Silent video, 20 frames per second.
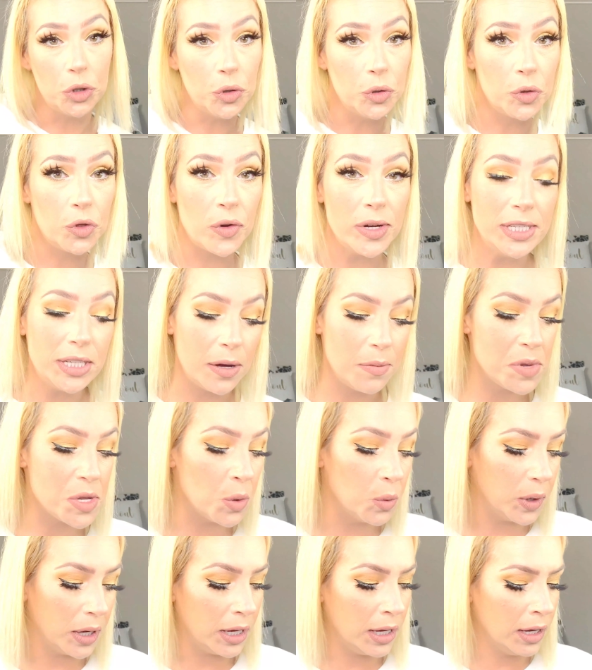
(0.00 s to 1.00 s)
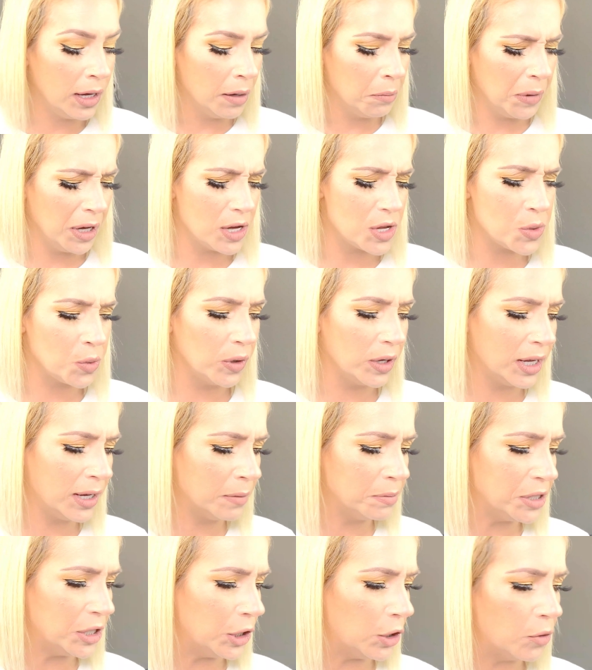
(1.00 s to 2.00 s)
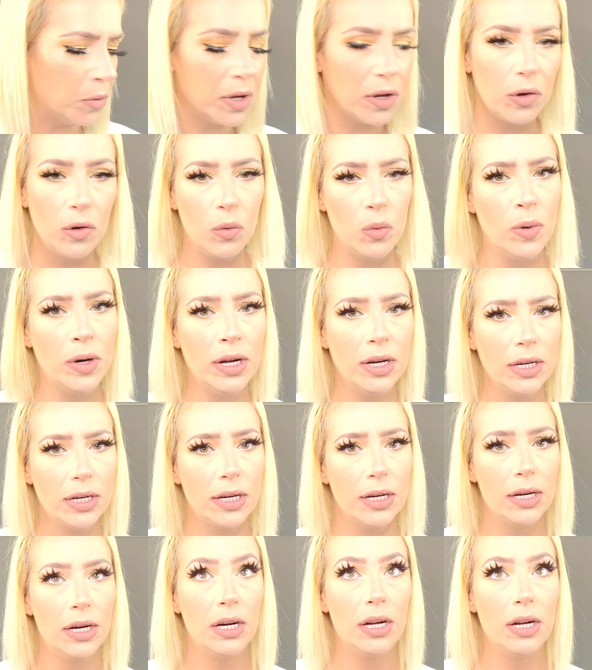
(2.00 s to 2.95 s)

2 or 3 times a week. I mean, it's really up to you, but you don't wanna